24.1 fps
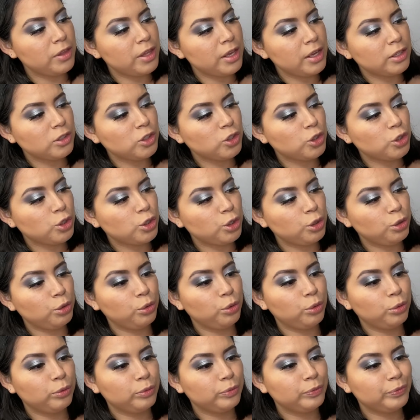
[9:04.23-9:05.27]
these
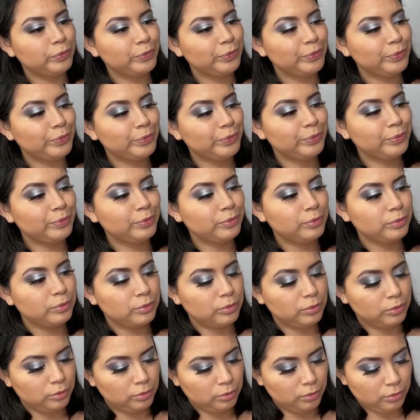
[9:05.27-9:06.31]
two.
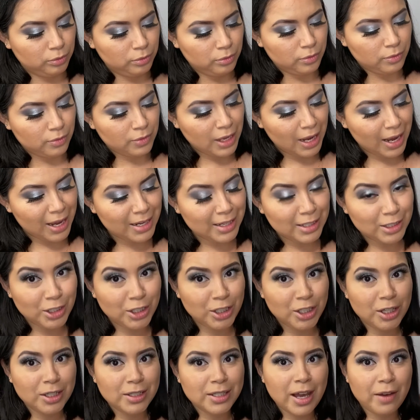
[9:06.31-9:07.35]
And
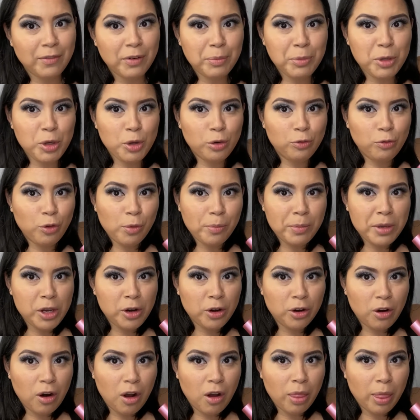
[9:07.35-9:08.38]
it does have a beautiful
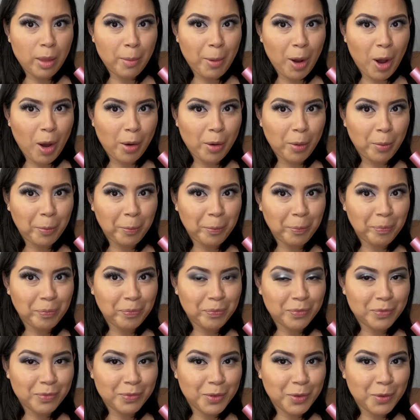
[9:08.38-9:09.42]
mirror on the
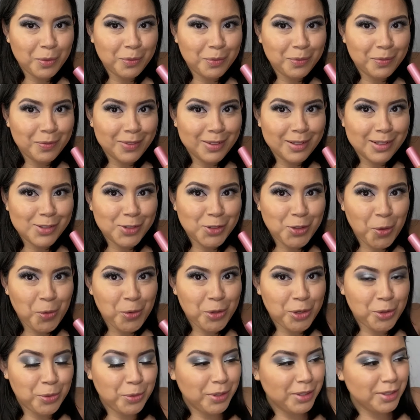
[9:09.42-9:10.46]
bottom. So
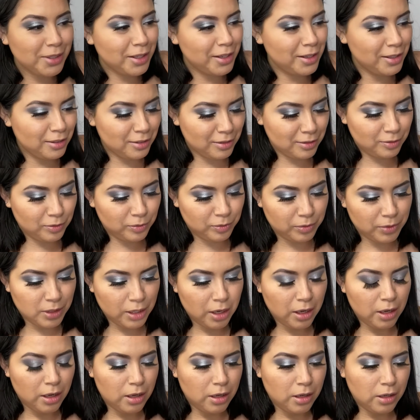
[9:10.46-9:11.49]
cute, isn't it?
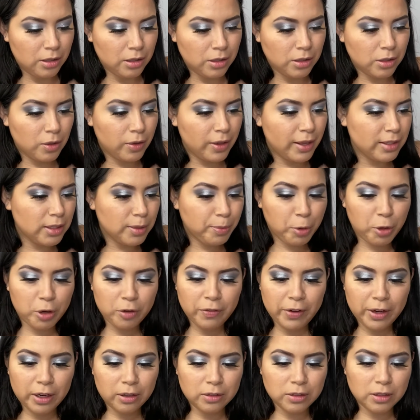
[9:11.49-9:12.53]
So that's
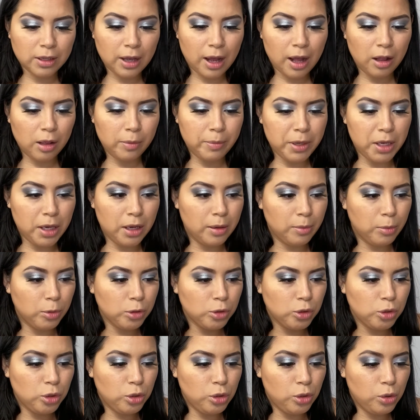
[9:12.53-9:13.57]
perfect, because I'll be able
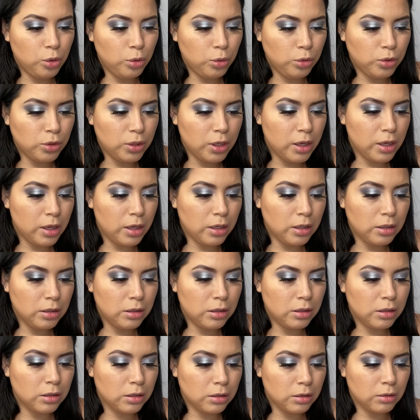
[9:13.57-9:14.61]
to use
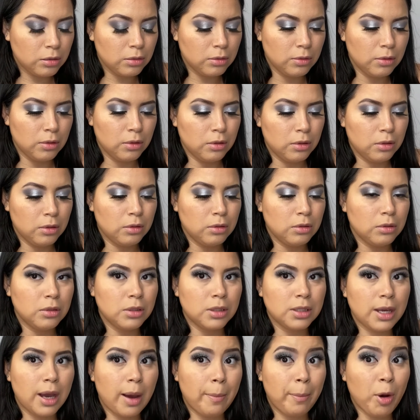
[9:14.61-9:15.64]
it.
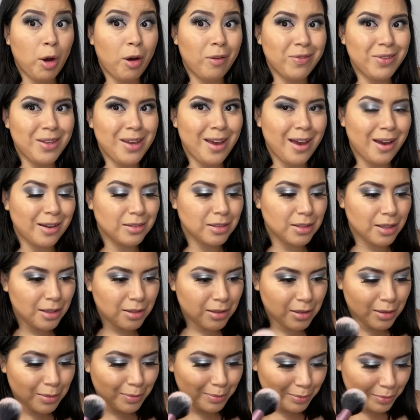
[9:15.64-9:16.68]
Tap off the
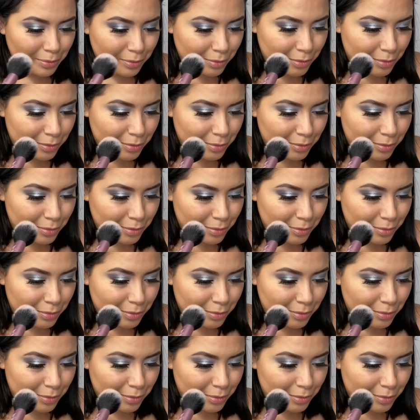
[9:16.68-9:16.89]
excess. So